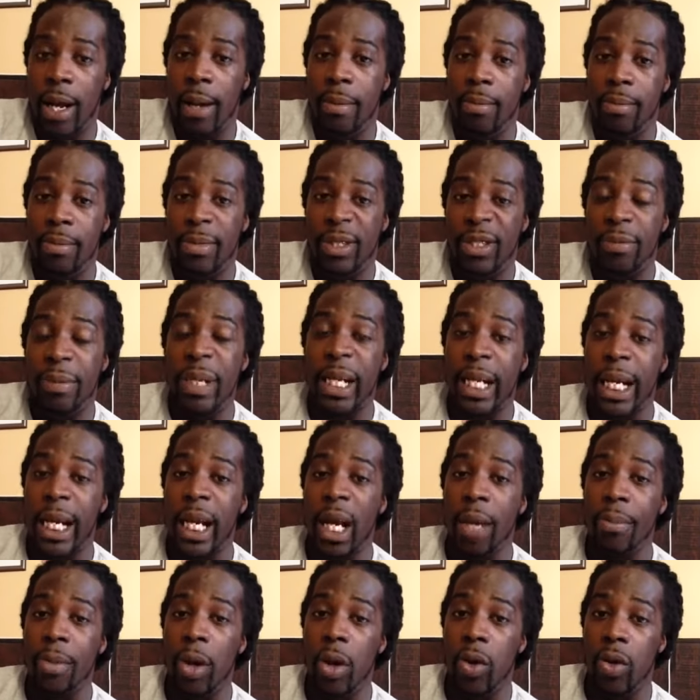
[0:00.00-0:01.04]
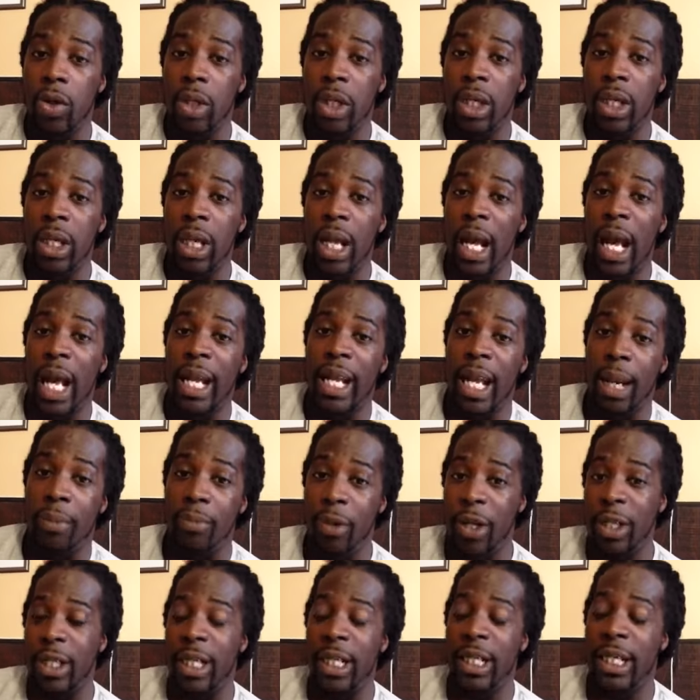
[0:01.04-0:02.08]
speaking about at that
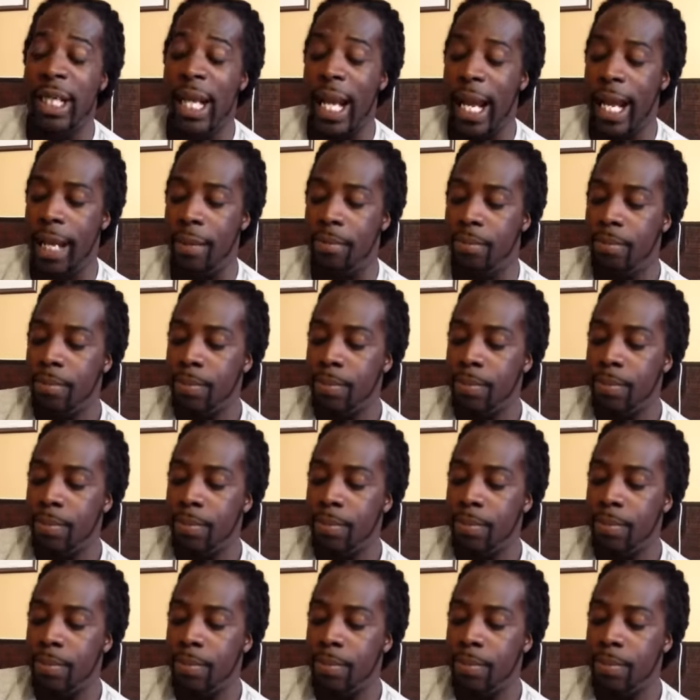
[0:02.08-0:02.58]
present time.